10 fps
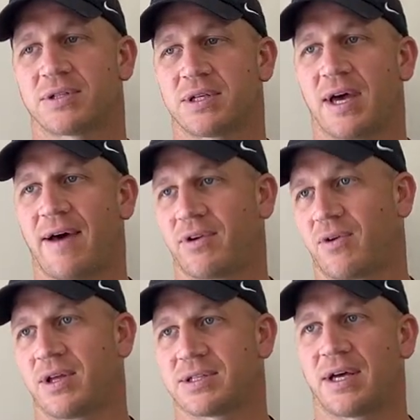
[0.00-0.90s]
to having a
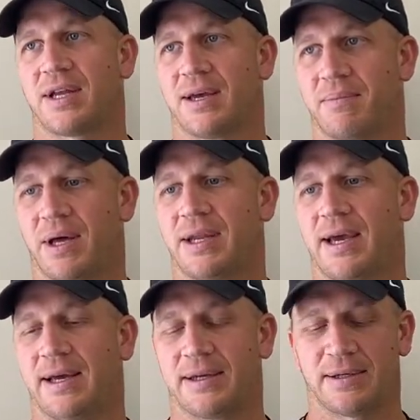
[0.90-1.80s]
great Sunday and
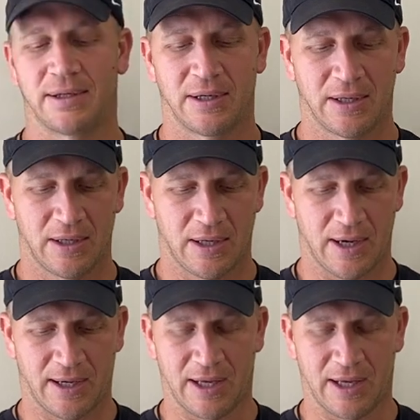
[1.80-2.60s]
Monday and